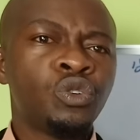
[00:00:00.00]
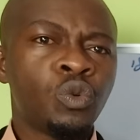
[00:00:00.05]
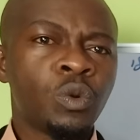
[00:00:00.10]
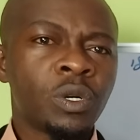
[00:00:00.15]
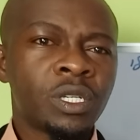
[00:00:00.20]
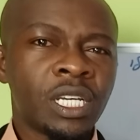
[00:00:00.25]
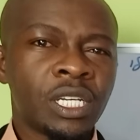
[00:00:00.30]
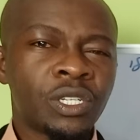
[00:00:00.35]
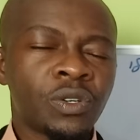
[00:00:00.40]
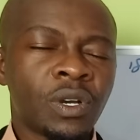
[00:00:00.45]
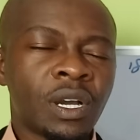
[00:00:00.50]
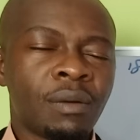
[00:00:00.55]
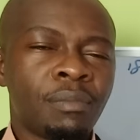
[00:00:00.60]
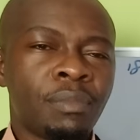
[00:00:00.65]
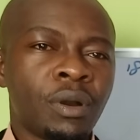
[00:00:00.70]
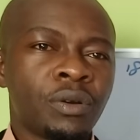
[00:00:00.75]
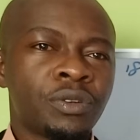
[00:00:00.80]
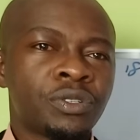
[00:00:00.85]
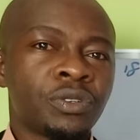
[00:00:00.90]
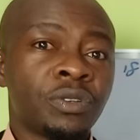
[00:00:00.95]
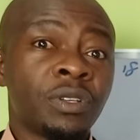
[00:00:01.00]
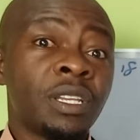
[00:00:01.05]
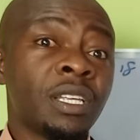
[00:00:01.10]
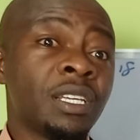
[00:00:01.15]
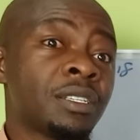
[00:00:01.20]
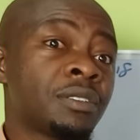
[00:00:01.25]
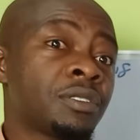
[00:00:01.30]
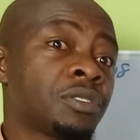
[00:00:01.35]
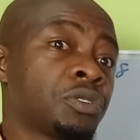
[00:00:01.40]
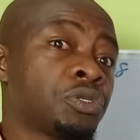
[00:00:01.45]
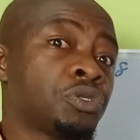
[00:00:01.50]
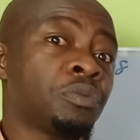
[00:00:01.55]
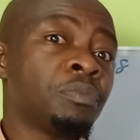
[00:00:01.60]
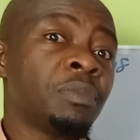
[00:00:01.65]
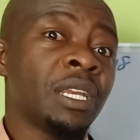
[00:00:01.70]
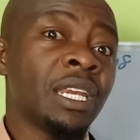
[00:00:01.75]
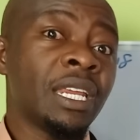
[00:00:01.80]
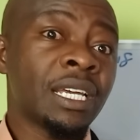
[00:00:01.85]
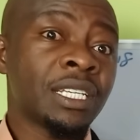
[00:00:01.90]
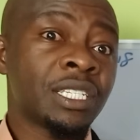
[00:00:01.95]
what I talk about on this social
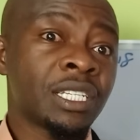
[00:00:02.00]
media